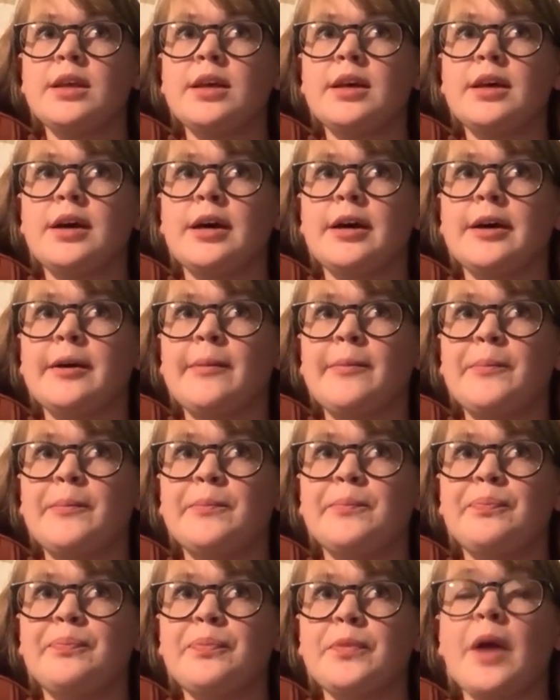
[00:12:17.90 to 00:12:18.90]

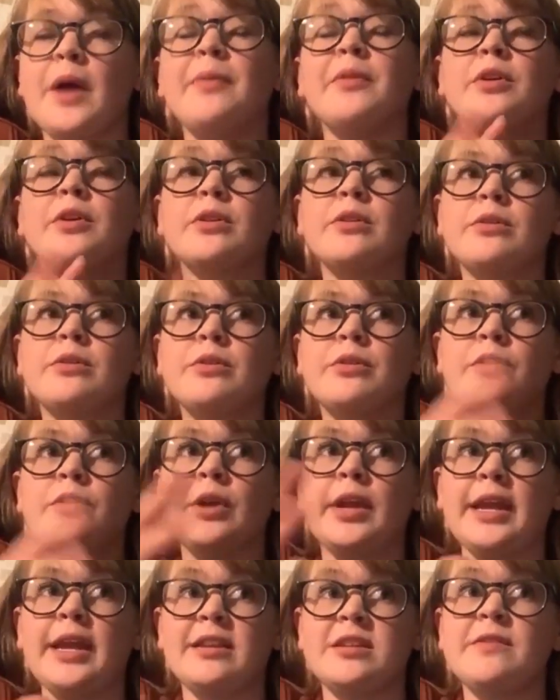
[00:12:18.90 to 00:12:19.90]
on the
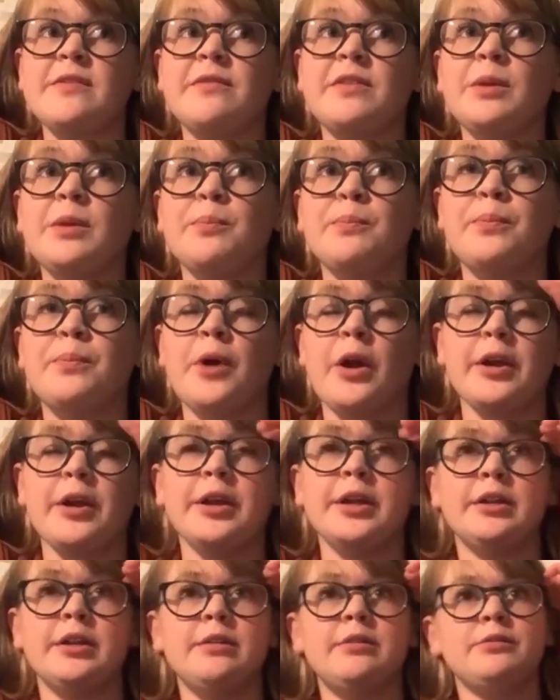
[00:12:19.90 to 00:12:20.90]
creativity
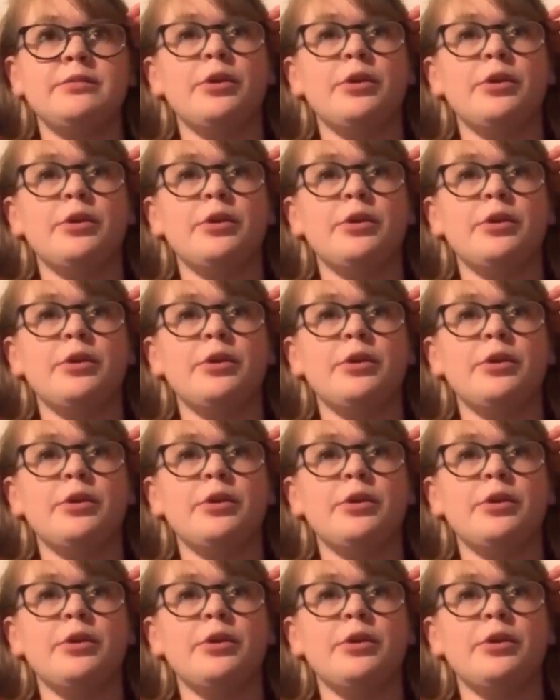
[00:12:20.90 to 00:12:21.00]
part,